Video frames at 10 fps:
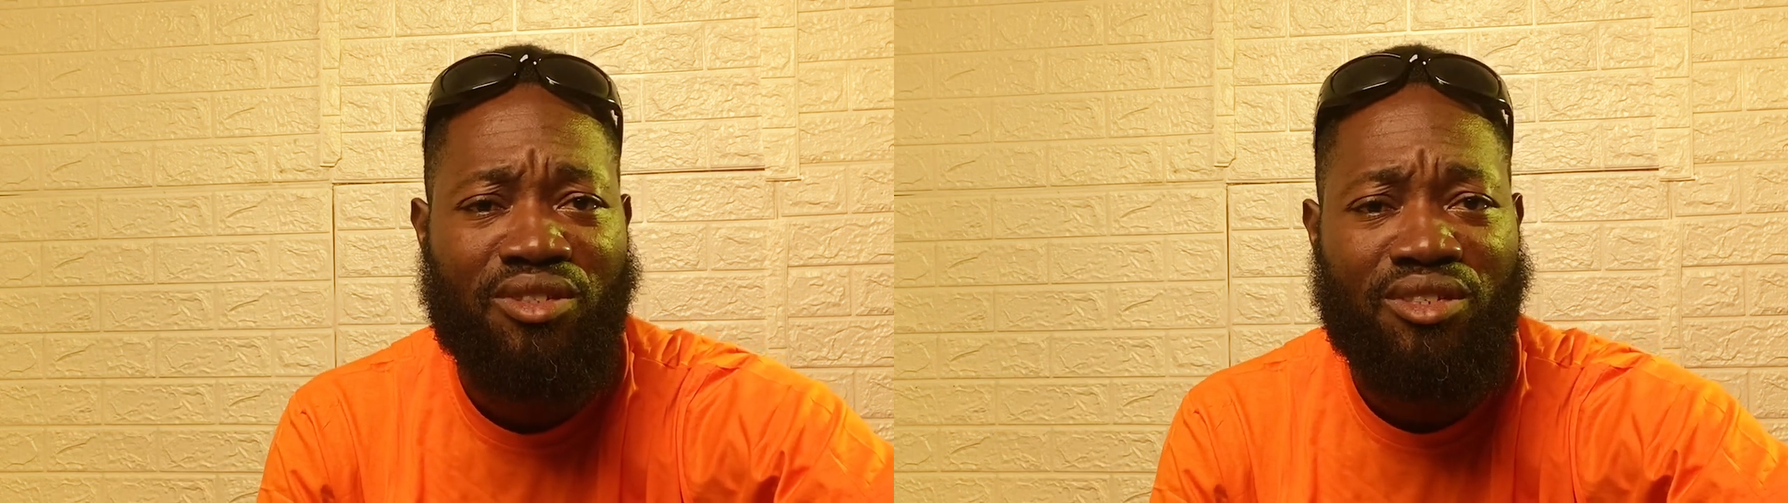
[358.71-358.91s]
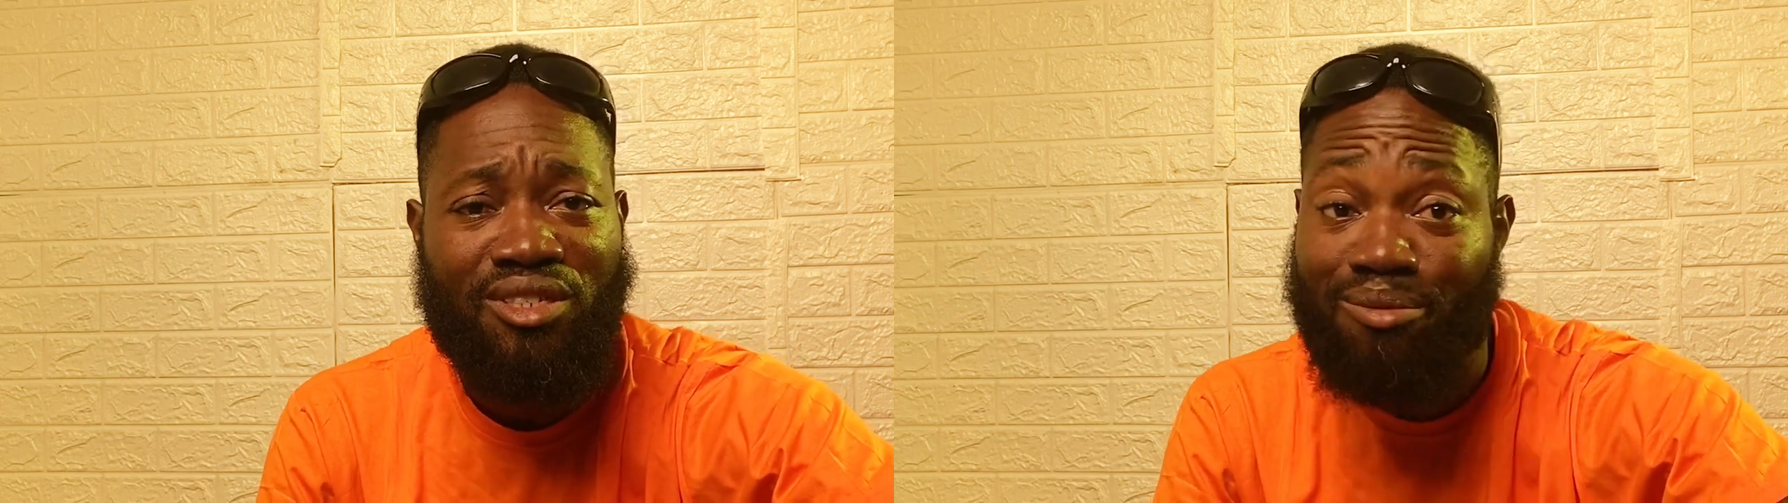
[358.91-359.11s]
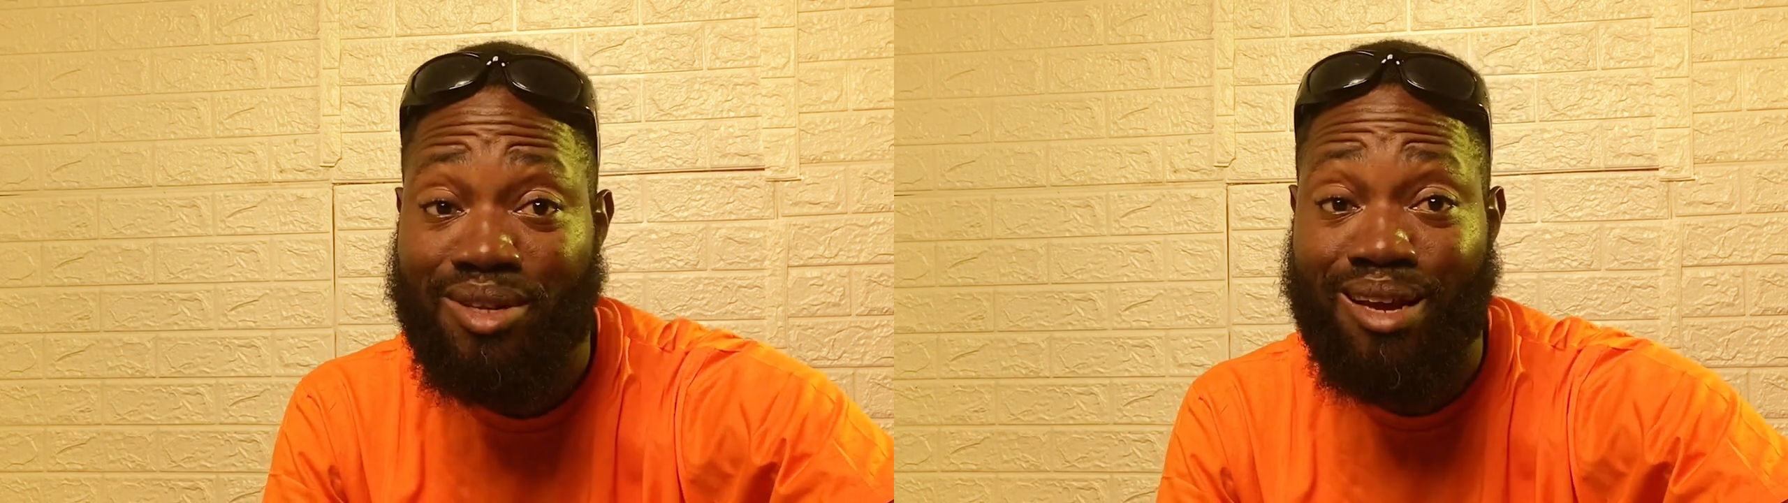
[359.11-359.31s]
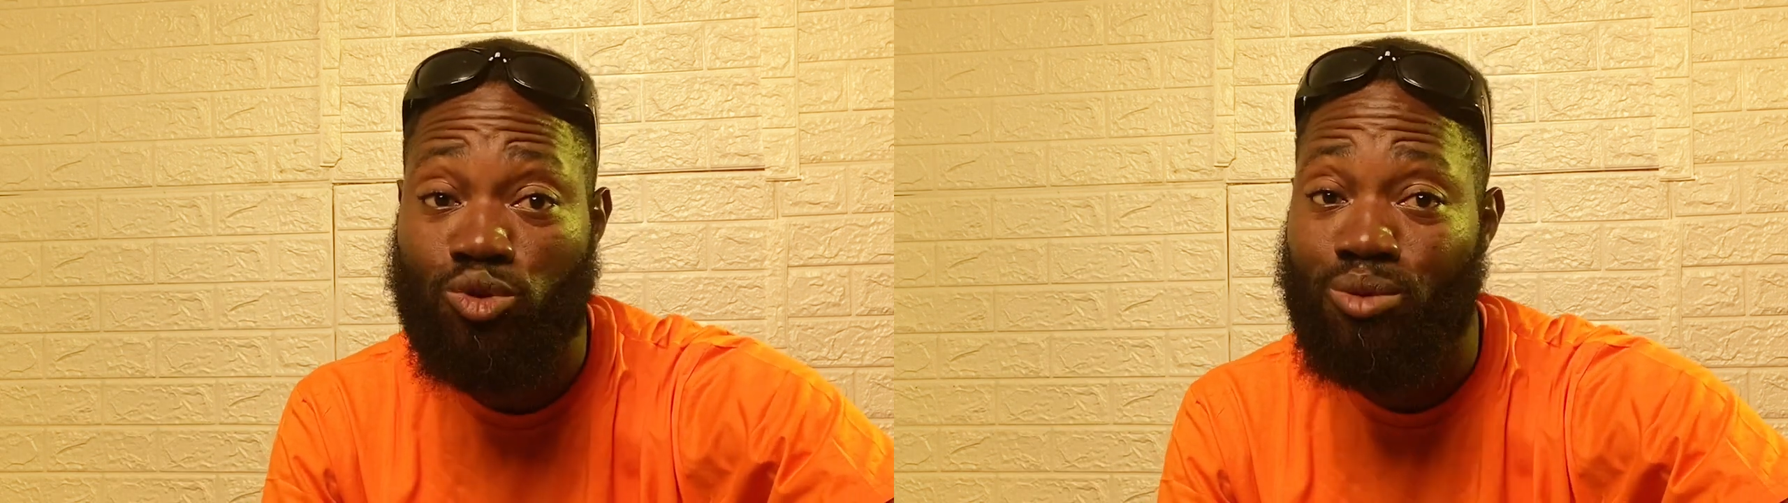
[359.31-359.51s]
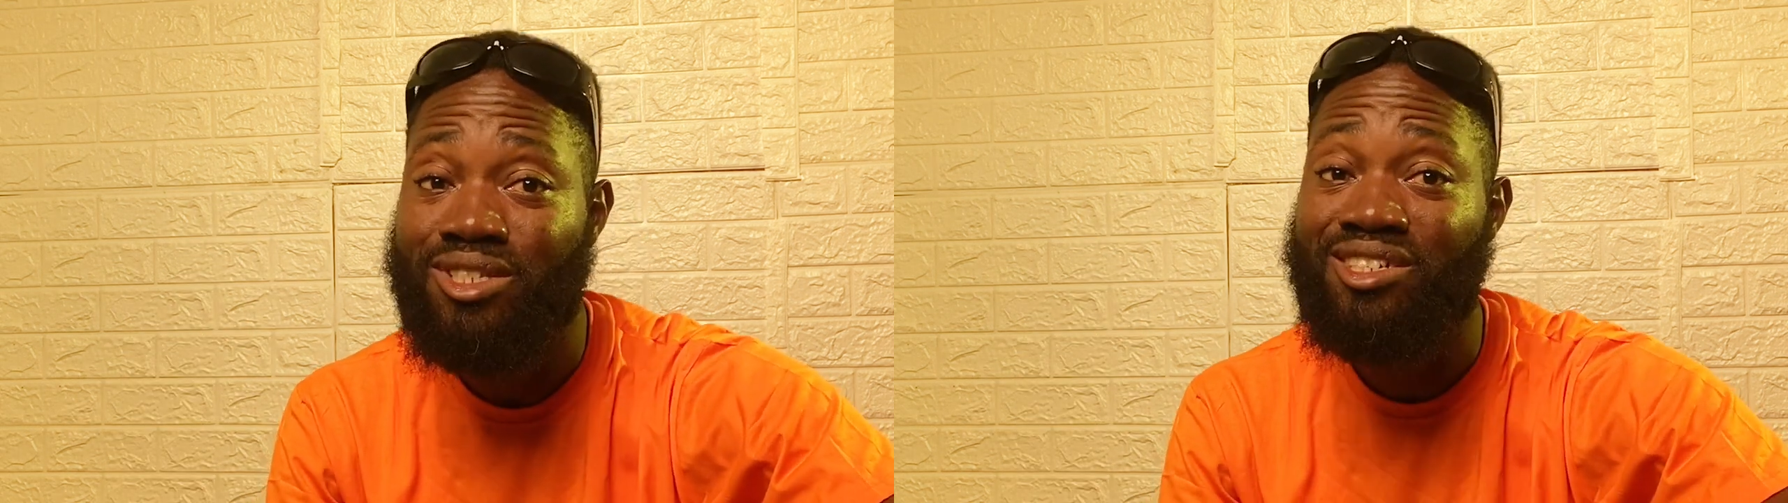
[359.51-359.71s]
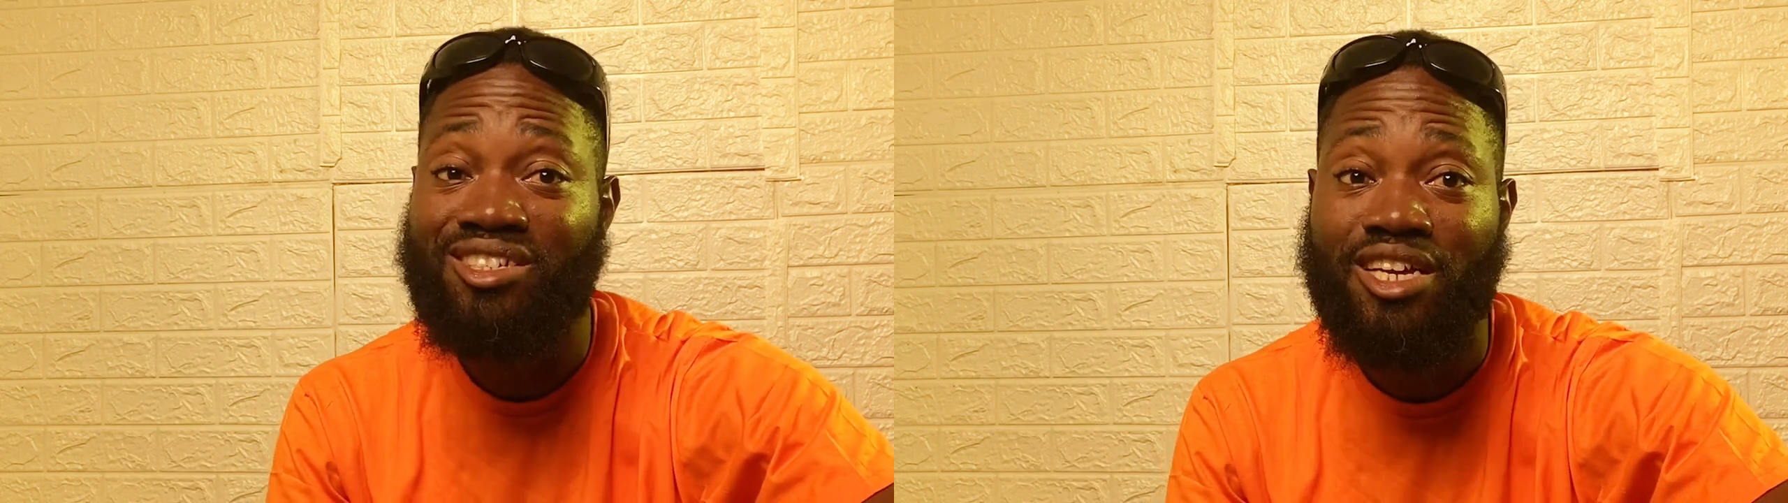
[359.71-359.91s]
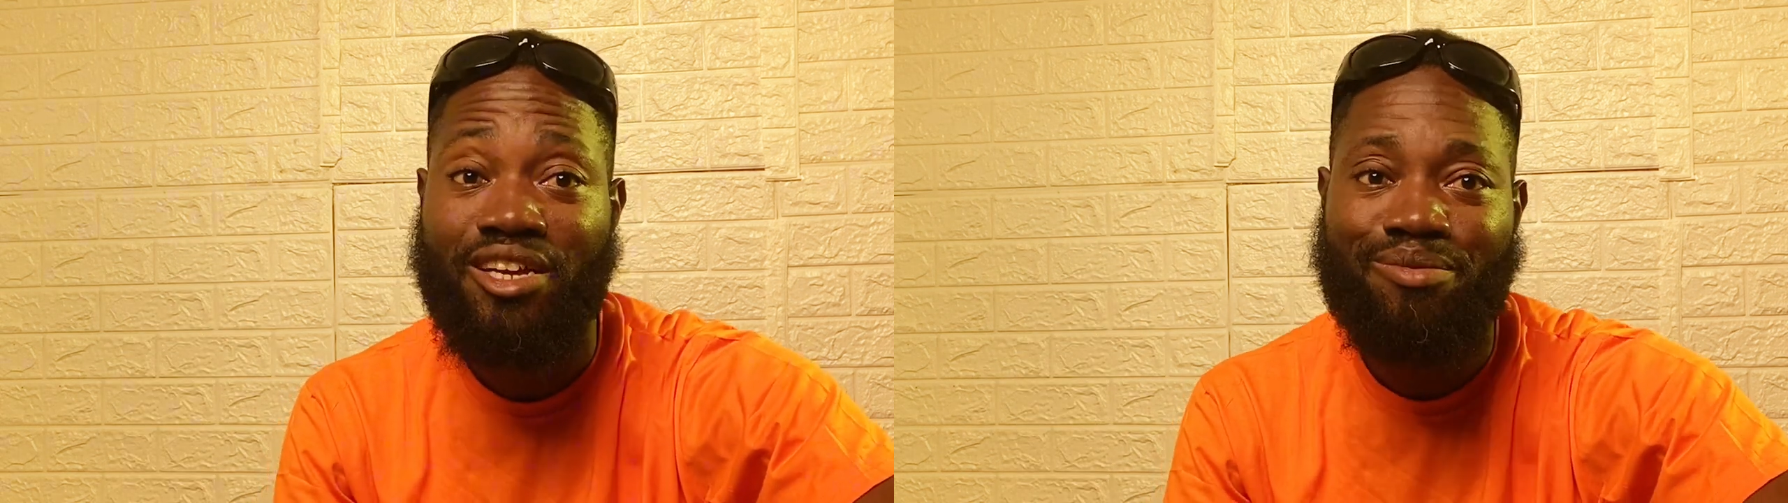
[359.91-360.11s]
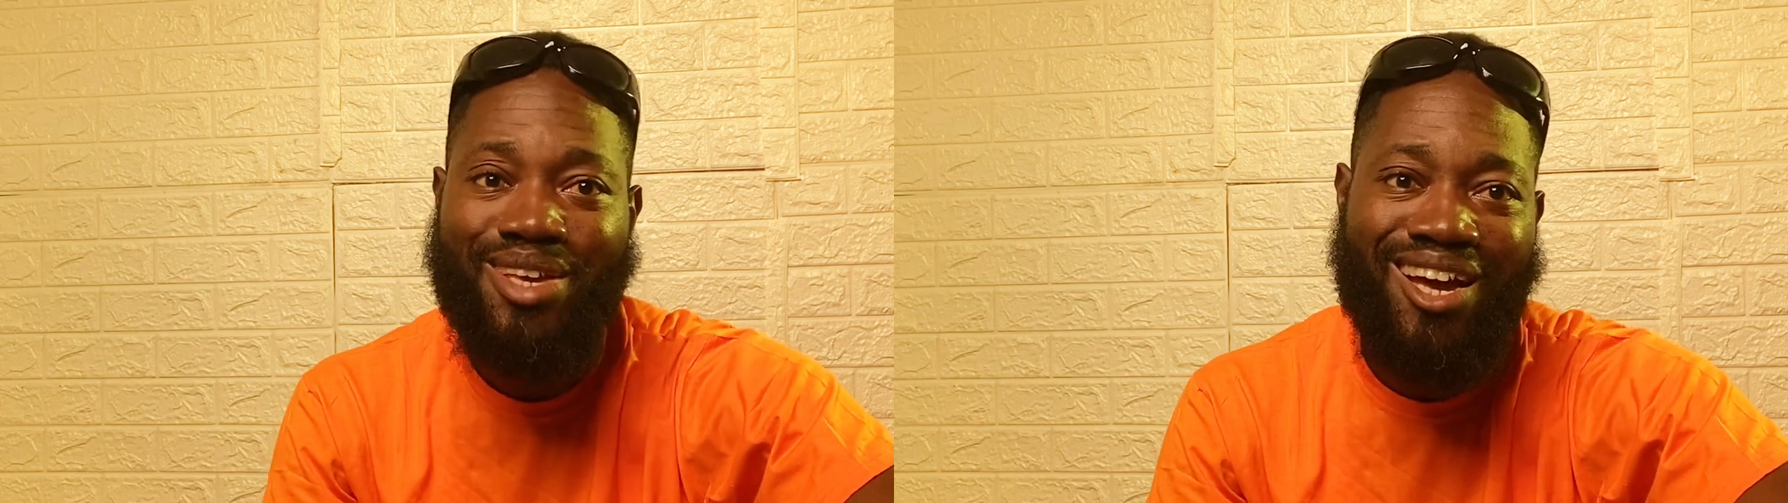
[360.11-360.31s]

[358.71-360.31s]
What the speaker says: Sometimes some things they me,